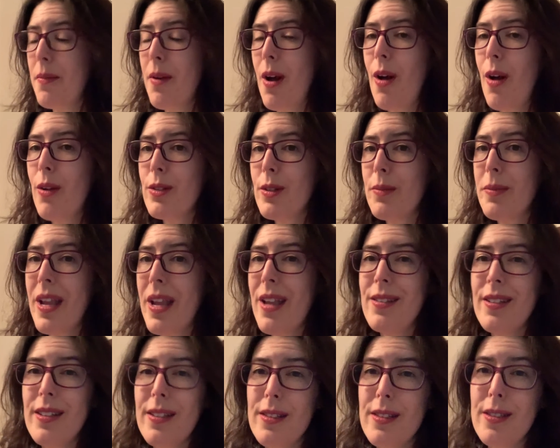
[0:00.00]
also
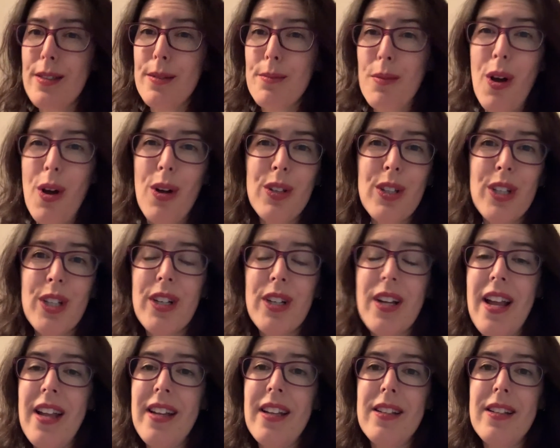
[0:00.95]
because it's smaller
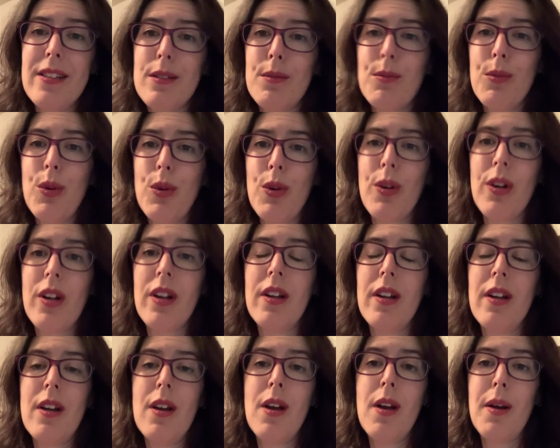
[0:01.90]
and it's more
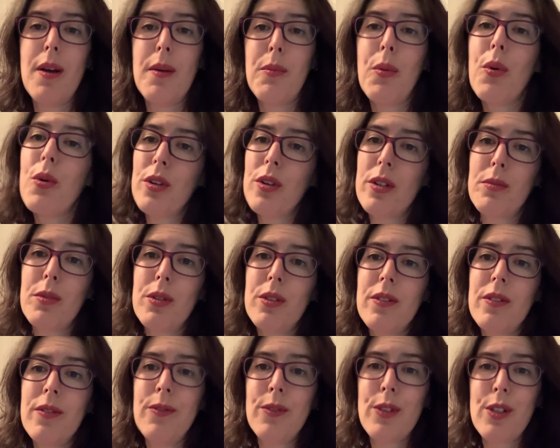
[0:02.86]

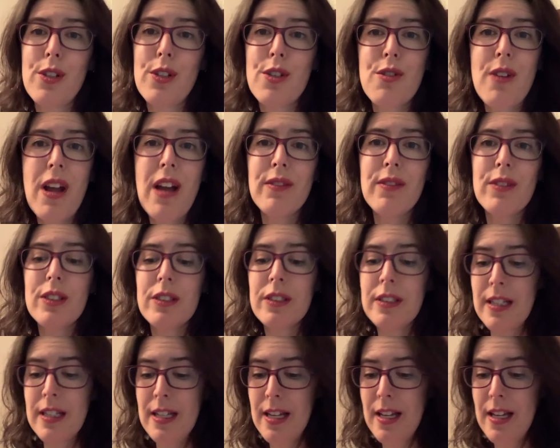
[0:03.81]
portable for travel.